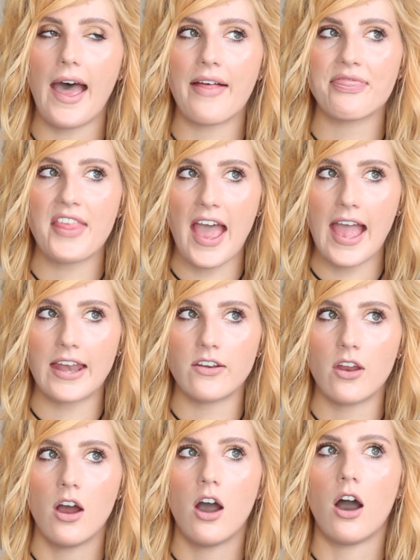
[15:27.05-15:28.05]
And
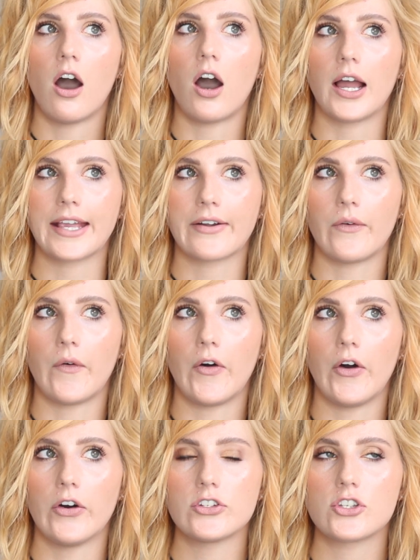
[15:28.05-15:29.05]
then I
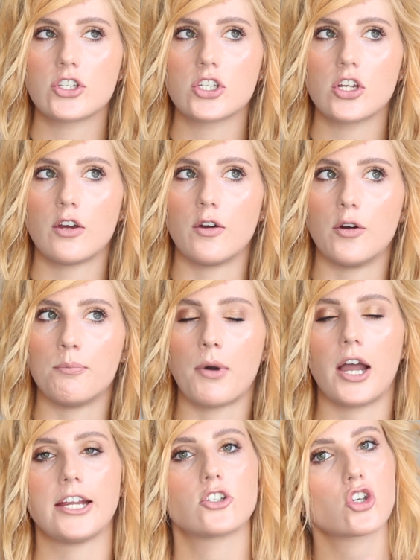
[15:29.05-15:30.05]
got
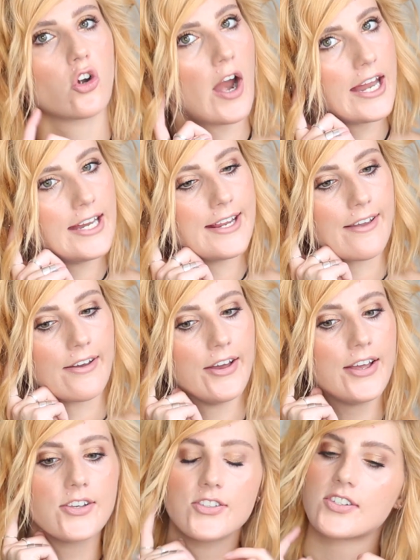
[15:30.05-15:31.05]
my
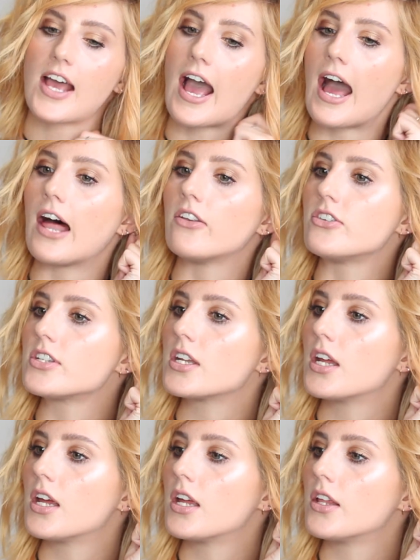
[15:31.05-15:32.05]
tragus and
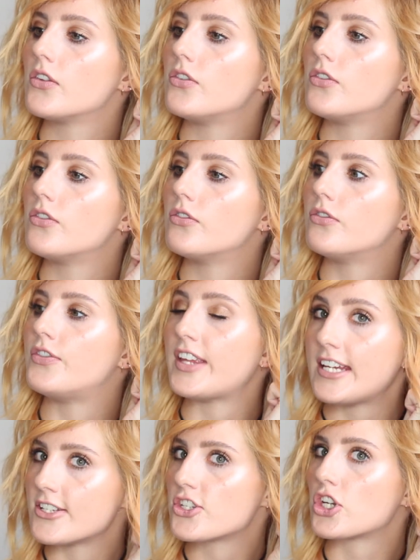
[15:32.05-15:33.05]

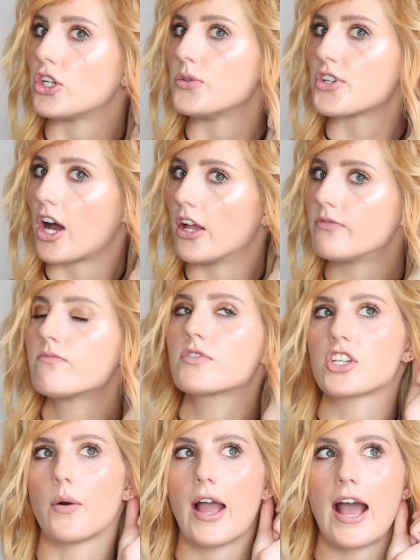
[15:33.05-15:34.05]
these two done.
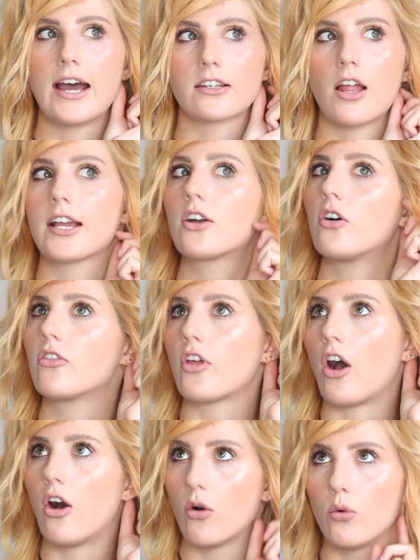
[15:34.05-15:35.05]
So I had like
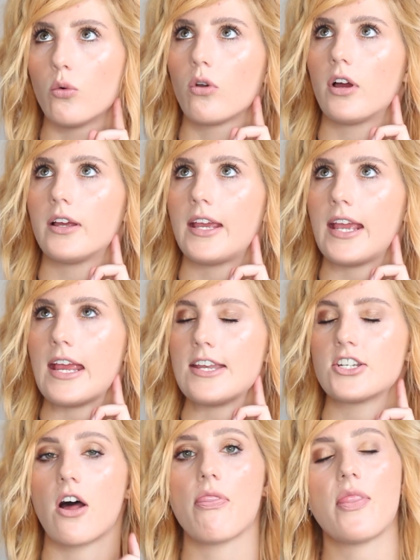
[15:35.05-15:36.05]
the whole
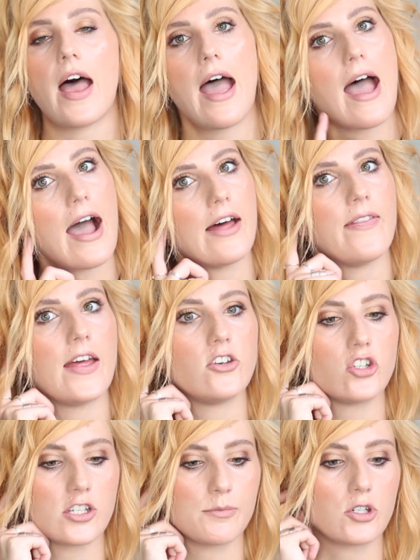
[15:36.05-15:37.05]
ear done there and
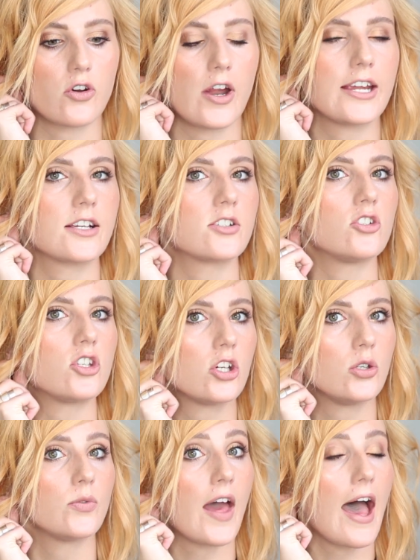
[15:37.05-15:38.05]
then just my tragus and
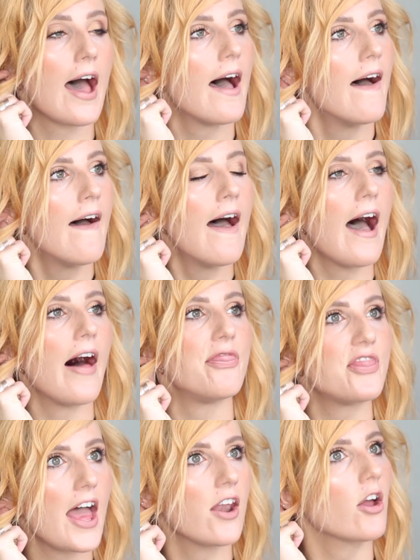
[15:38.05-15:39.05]
two there.
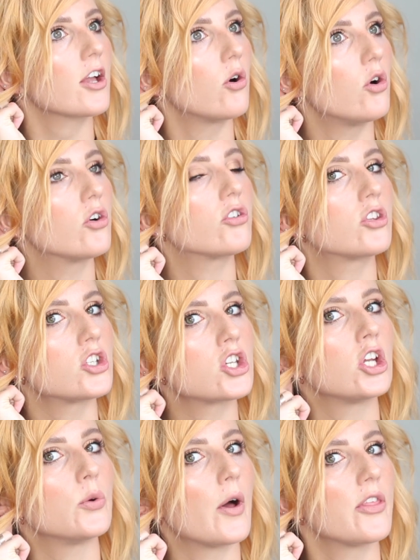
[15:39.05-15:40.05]
And then I got the
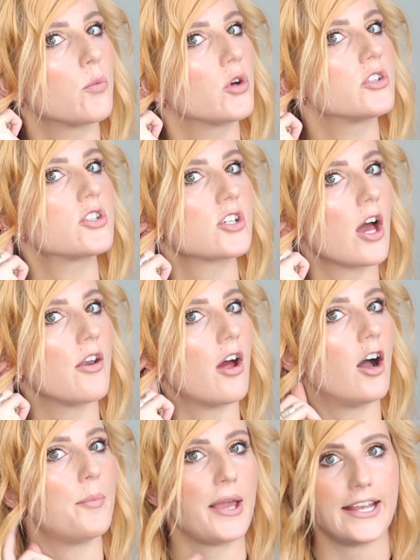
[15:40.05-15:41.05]
two other ones done
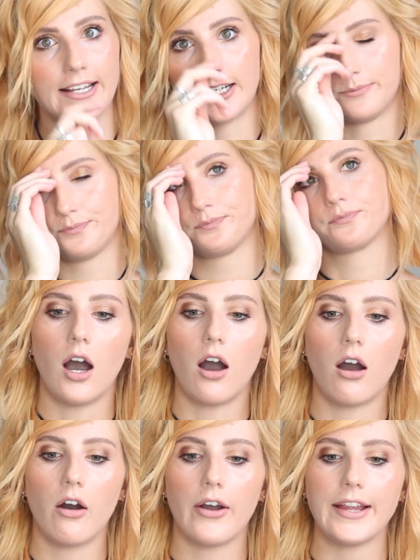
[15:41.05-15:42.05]
up here.
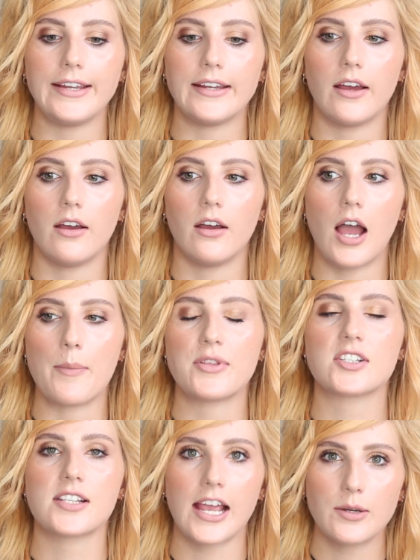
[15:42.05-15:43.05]
I am the
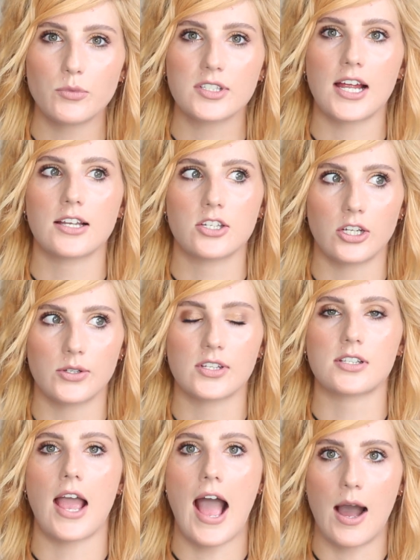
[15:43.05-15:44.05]
same with tattoos
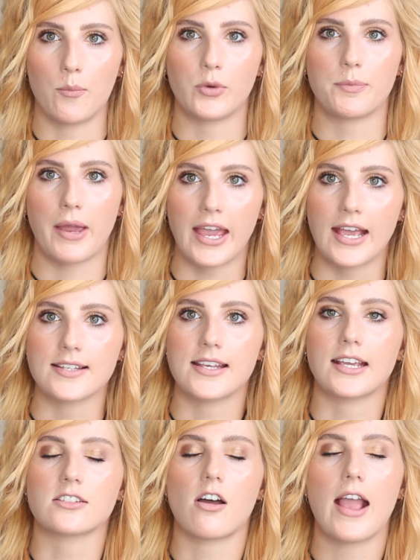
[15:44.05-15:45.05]
as I am with
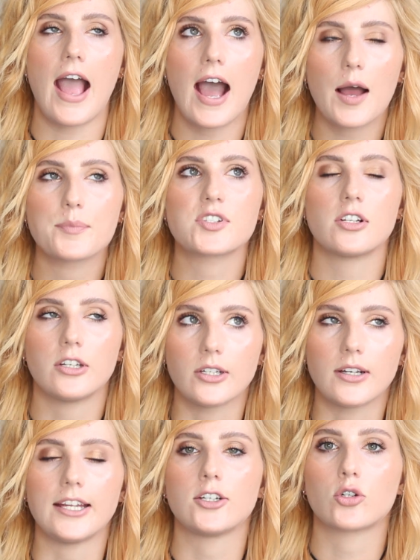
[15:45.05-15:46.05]
piercings. I
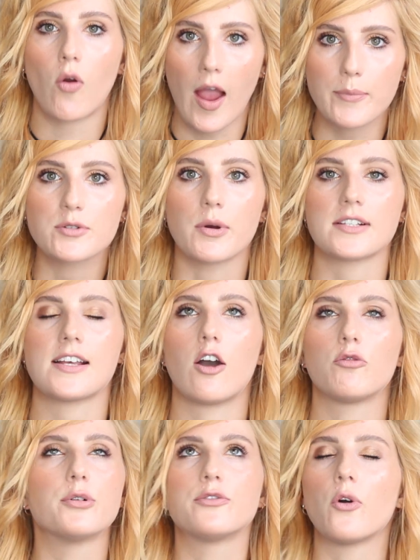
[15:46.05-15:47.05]
absolutely crapped
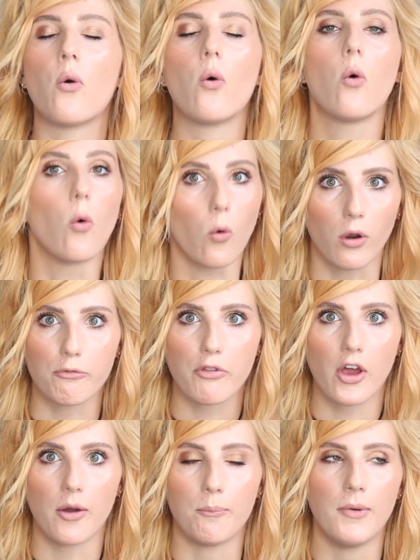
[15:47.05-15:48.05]
myself before all of
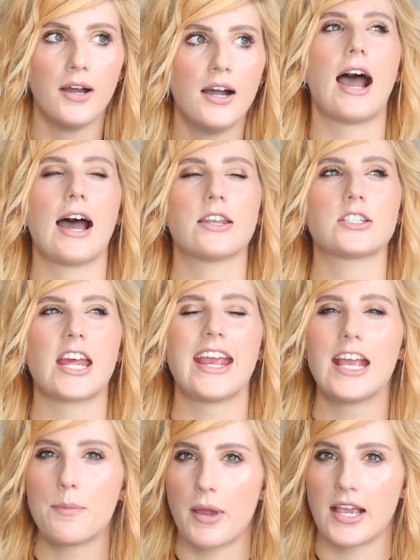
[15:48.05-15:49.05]
them. And
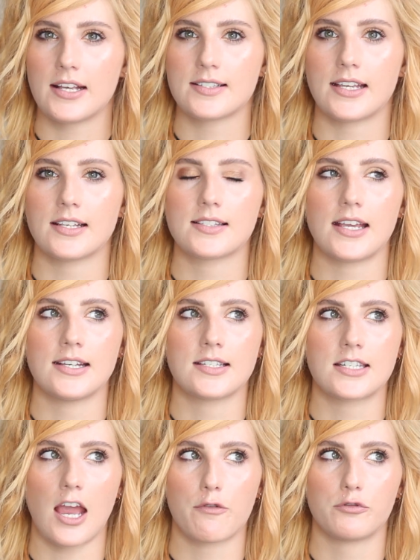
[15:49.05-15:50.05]
ear piercings is
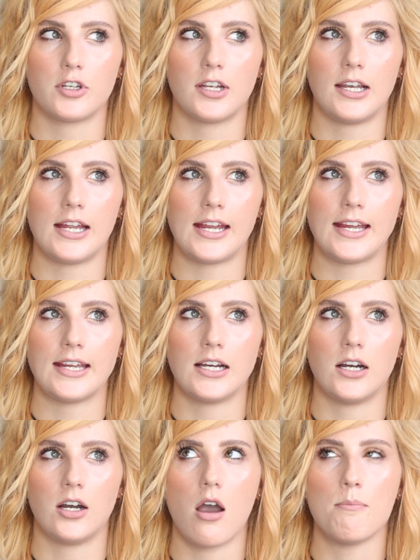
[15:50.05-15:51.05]

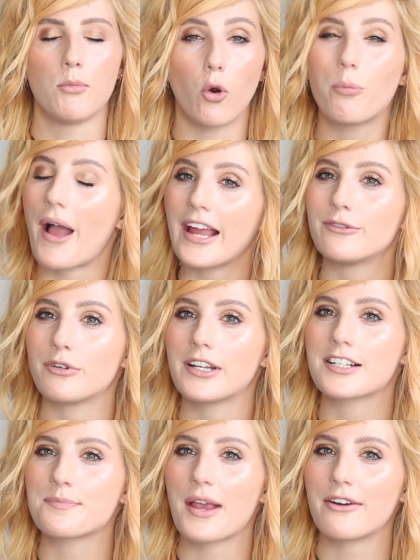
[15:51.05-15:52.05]
definitely a more painful
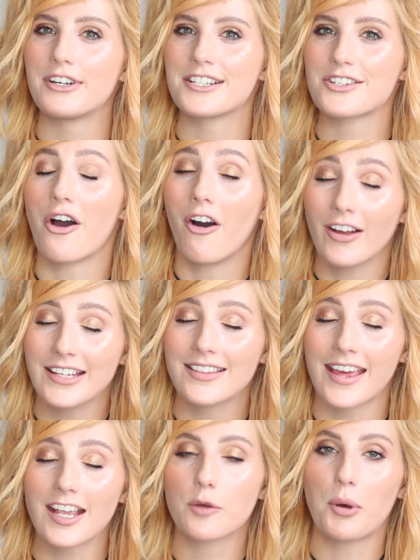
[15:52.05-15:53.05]
experience, I
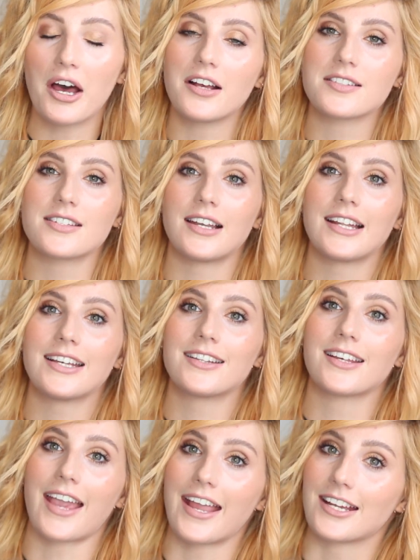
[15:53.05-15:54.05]
think, personally,
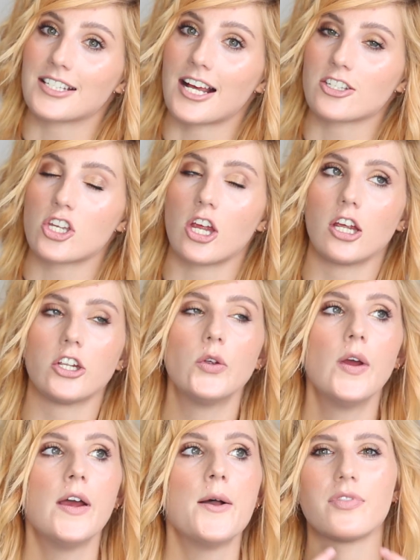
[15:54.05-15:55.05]
than getting a tattoo.